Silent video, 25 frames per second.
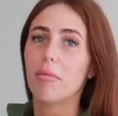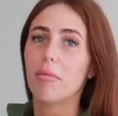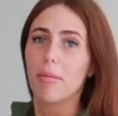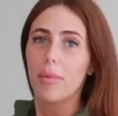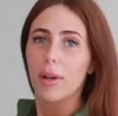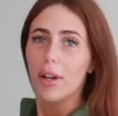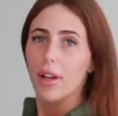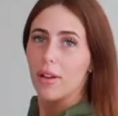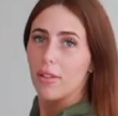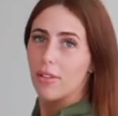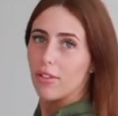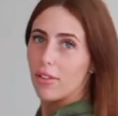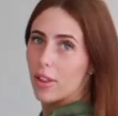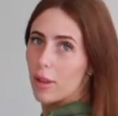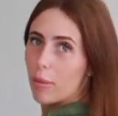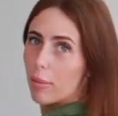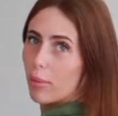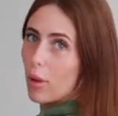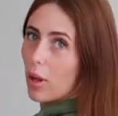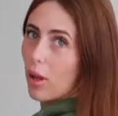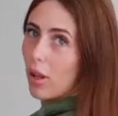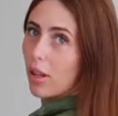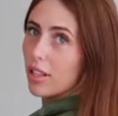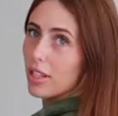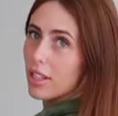But for the
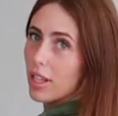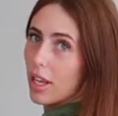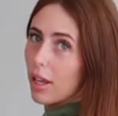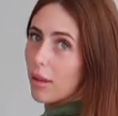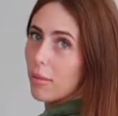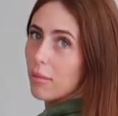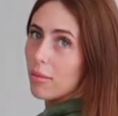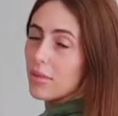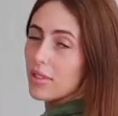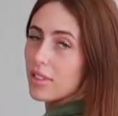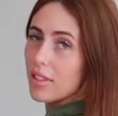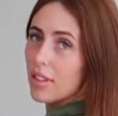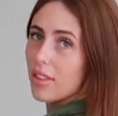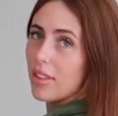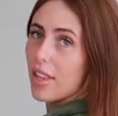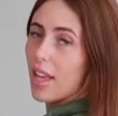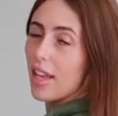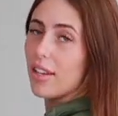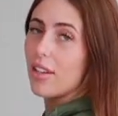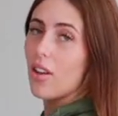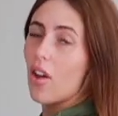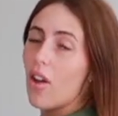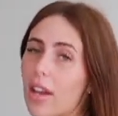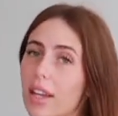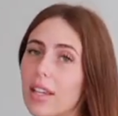bottoms, they're
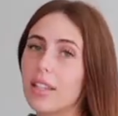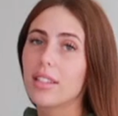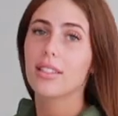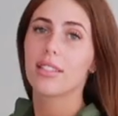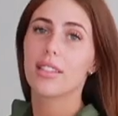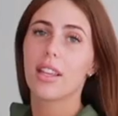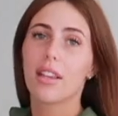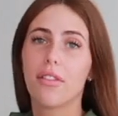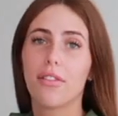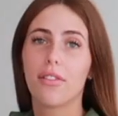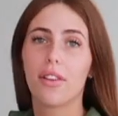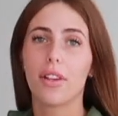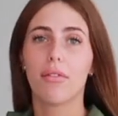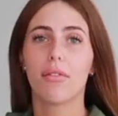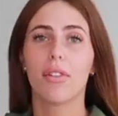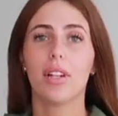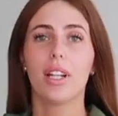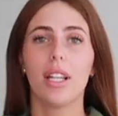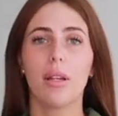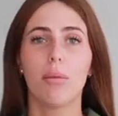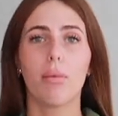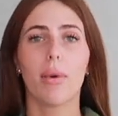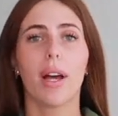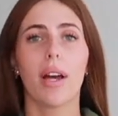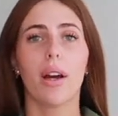nice, they fit
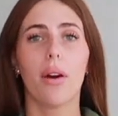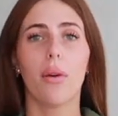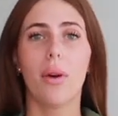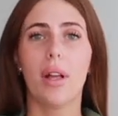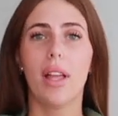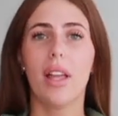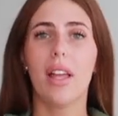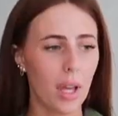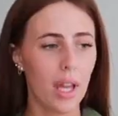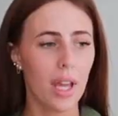really well.